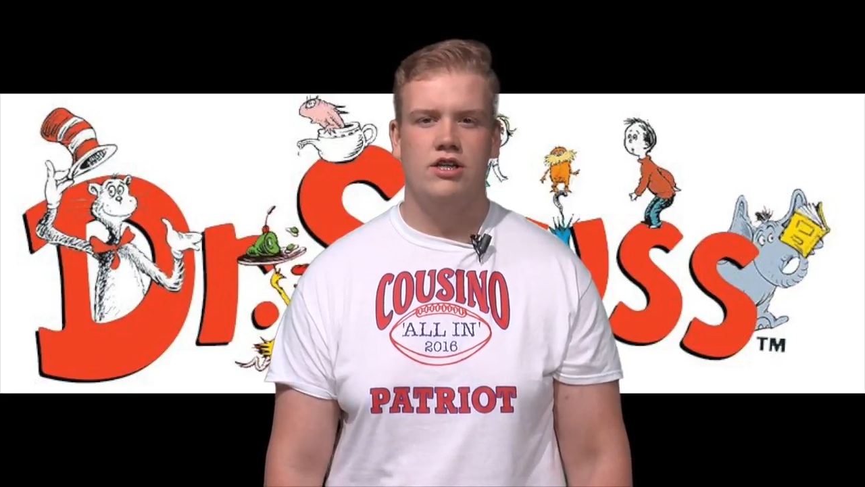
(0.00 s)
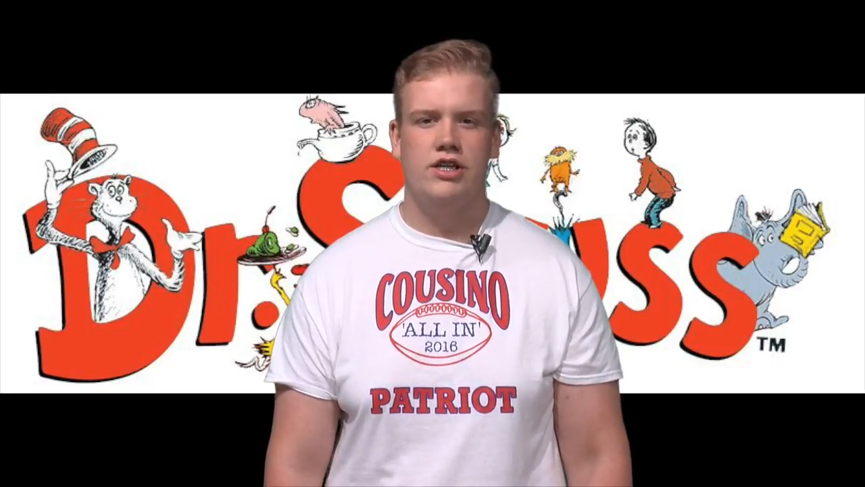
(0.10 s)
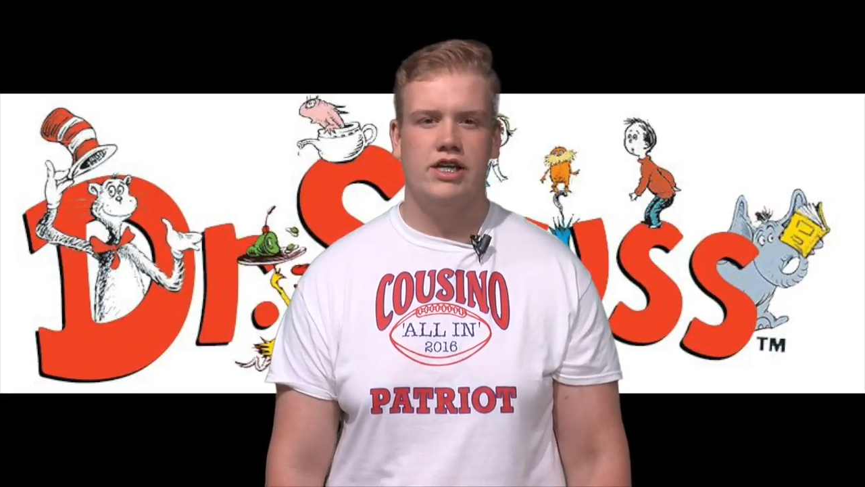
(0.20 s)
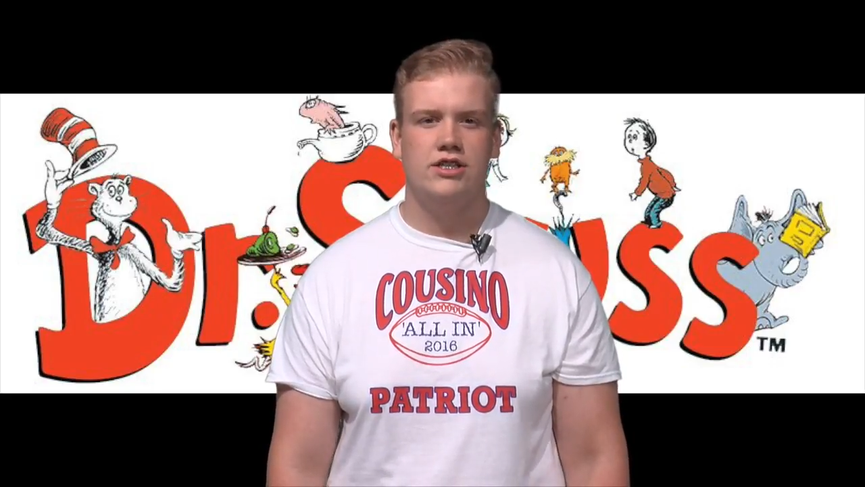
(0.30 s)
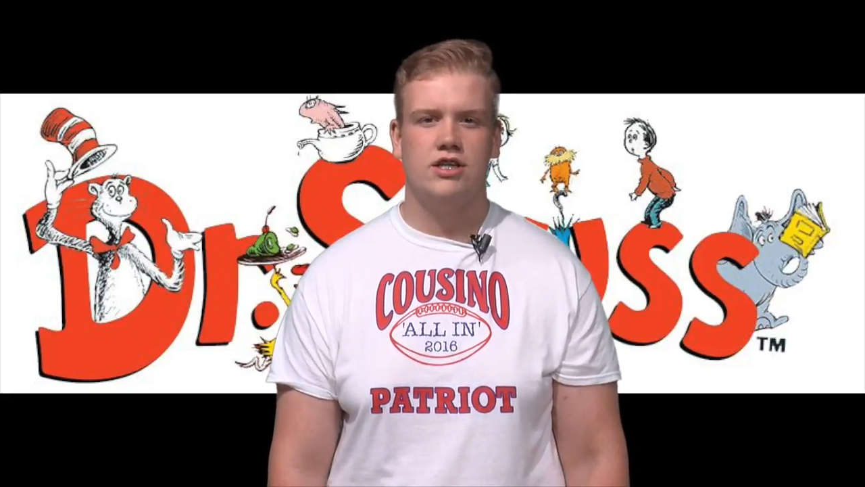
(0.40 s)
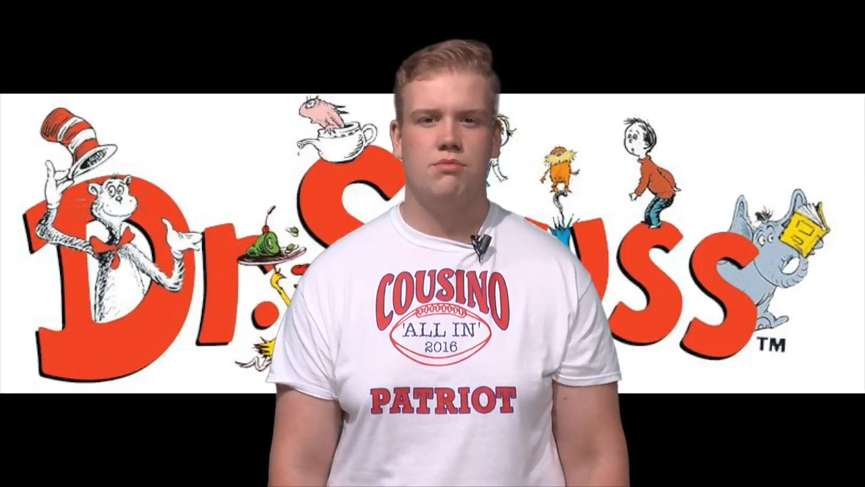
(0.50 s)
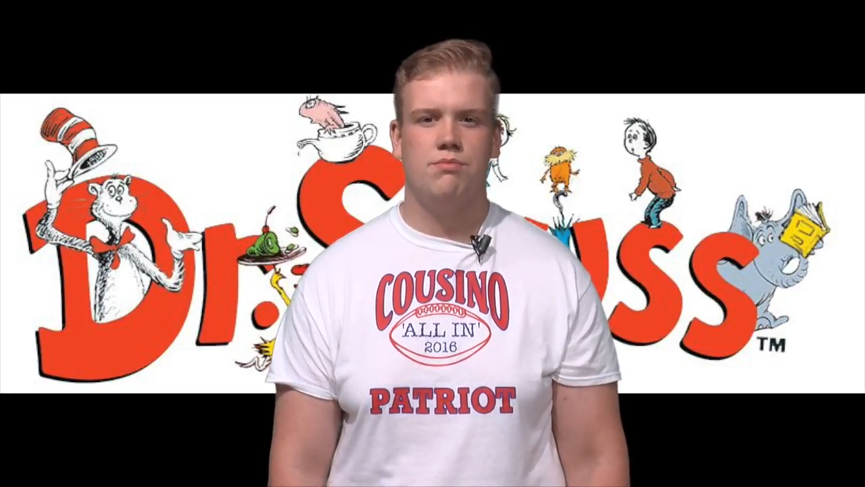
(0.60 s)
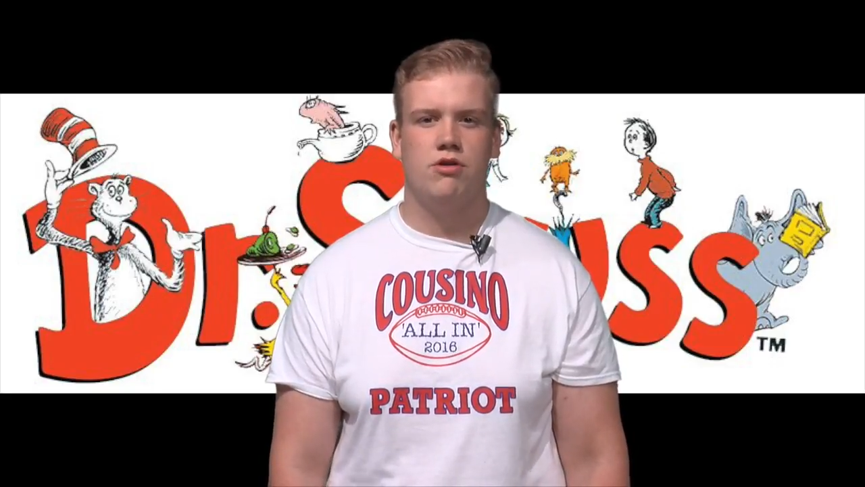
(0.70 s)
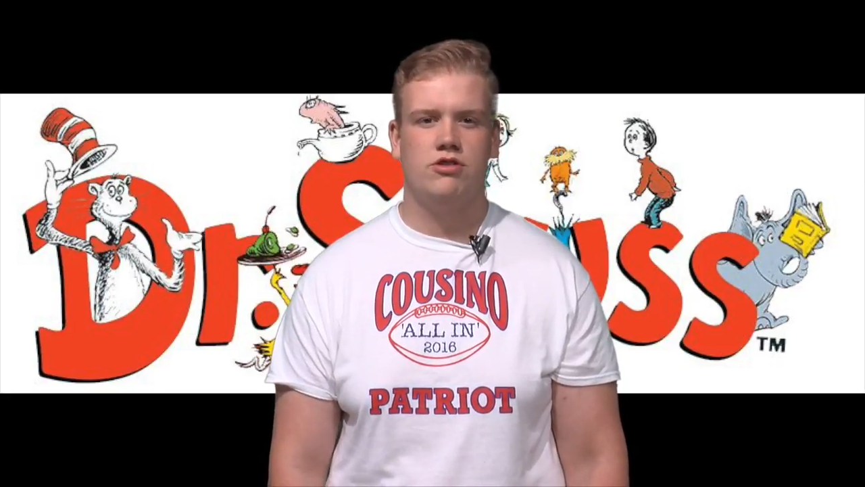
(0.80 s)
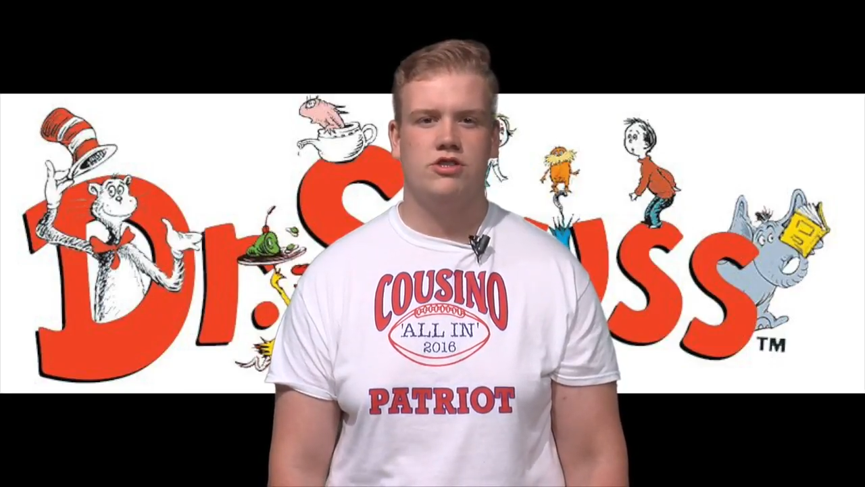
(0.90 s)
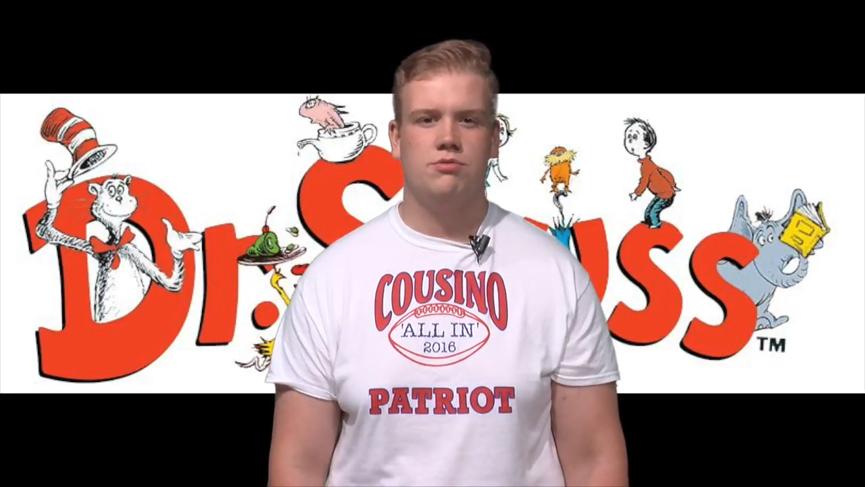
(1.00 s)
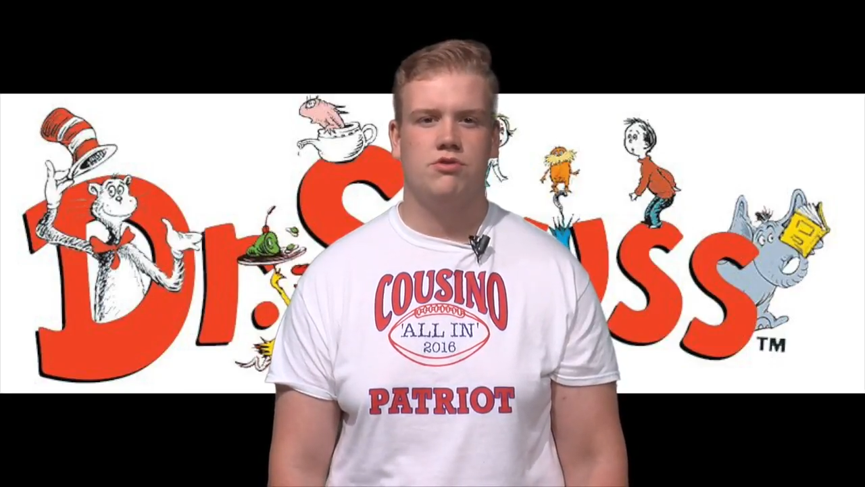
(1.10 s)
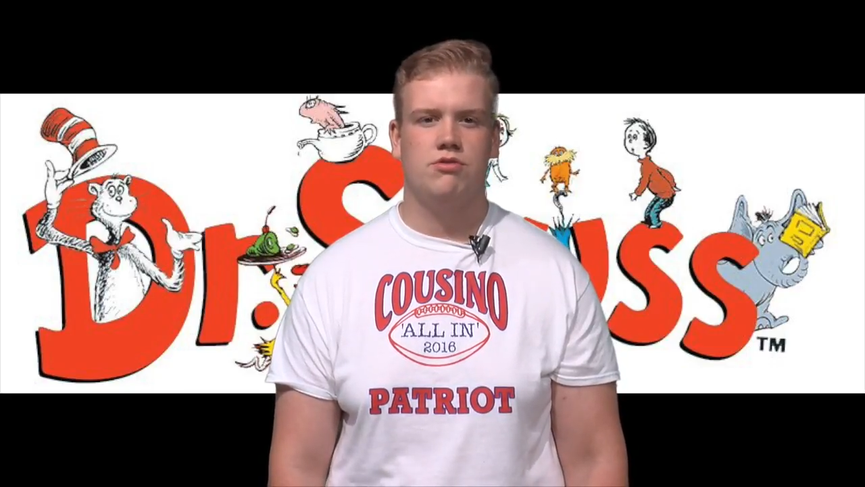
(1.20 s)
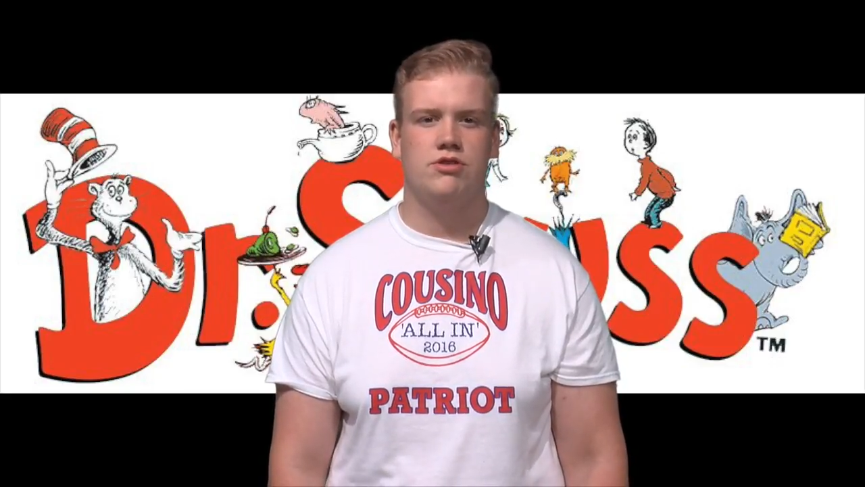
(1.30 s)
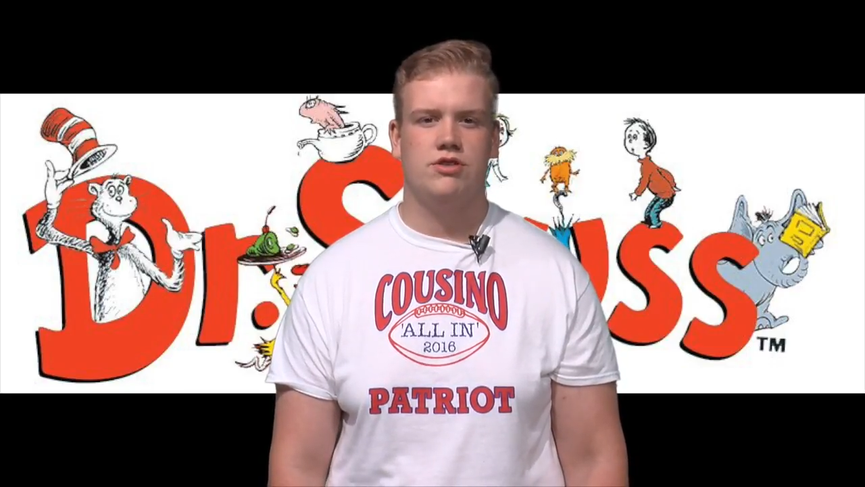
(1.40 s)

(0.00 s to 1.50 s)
Tickets can be purchased between